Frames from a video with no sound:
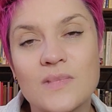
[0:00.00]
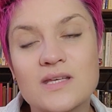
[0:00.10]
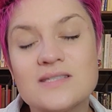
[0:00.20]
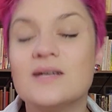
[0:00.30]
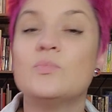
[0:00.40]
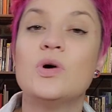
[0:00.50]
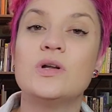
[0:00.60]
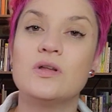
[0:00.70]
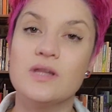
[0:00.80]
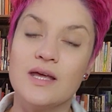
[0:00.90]
someone
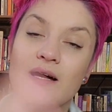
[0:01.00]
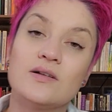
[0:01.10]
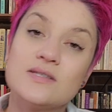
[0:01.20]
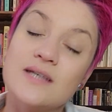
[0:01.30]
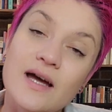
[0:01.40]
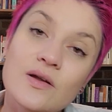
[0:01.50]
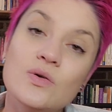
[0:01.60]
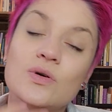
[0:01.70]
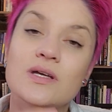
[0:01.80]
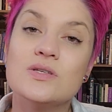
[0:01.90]
on the outside
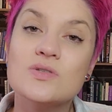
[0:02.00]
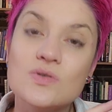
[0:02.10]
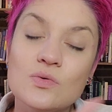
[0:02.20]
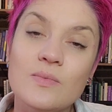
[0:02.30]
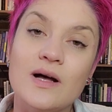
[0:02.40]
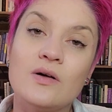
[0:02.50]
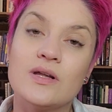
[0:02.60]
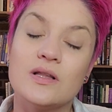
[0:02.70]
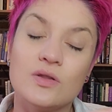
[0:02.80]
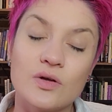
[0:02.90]
who can zoom out
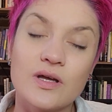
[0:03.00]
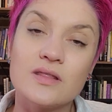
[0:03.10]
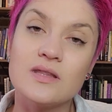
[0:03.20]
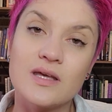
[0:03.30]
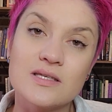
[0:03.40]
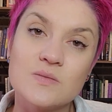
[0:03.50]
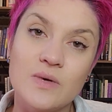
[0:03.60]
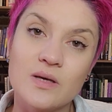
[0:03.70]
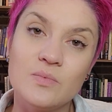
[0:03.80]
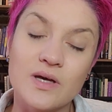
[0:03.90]
and look at things
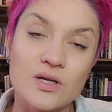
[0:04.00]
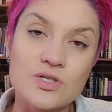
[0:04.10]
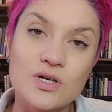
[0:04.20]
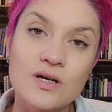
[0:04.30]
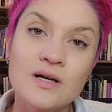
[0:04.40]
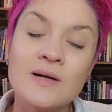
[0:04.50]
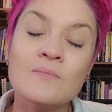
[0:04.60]
big picture